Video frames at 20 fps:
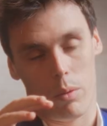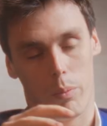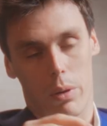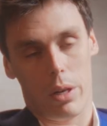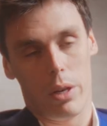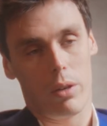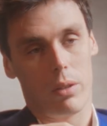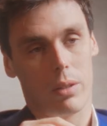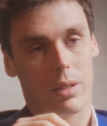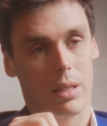
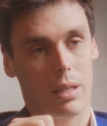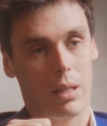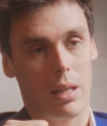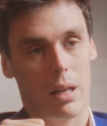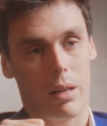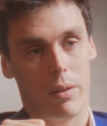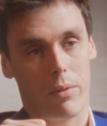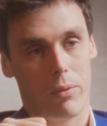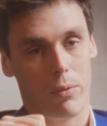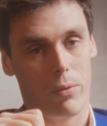players, they
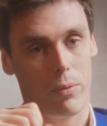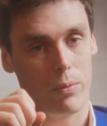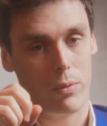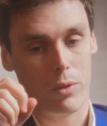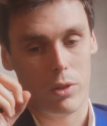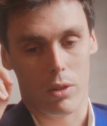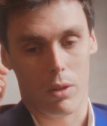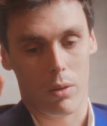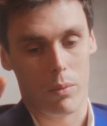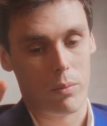have
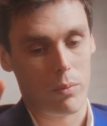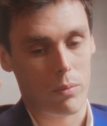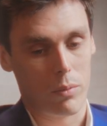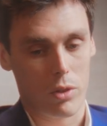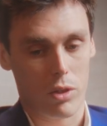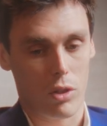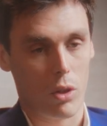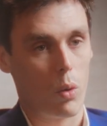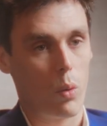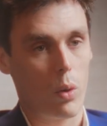some
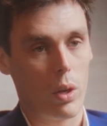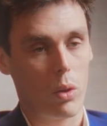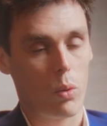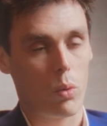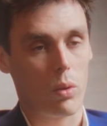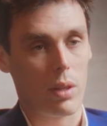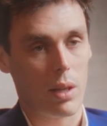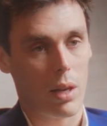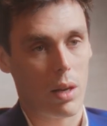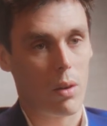story
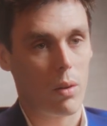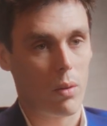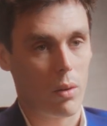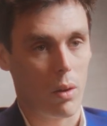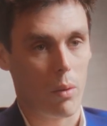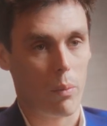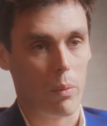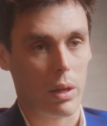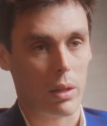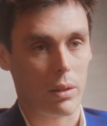to tell
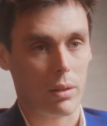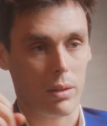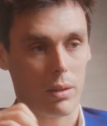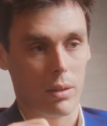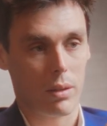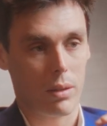about